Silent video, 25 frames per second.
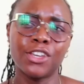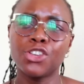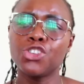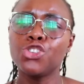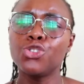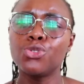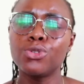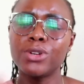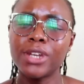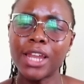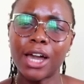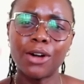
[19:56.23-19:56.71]

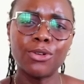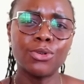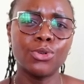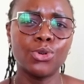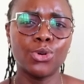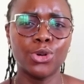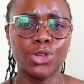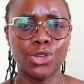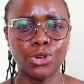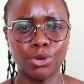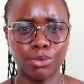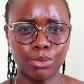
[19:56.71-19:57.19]
You now
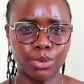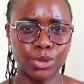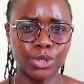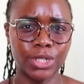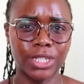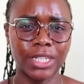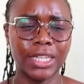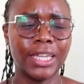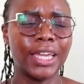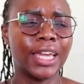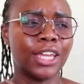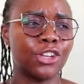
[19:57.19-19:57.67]
know your
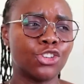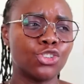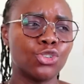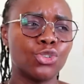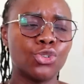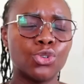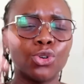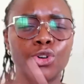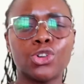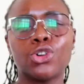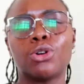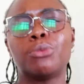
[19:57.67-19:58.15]
body, and you
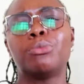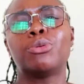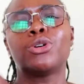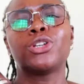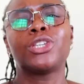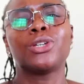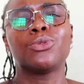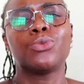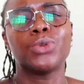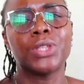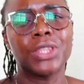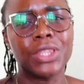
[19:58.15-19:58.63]
know your
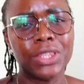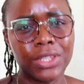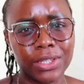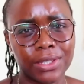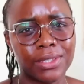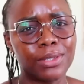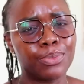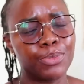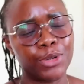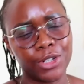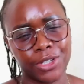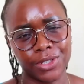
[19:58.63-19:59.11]
body with
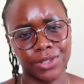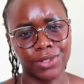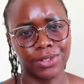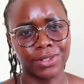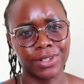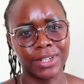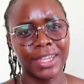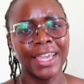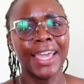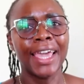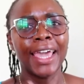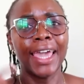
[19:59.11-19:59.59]
this
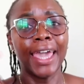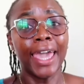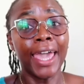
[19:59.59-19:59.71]
person.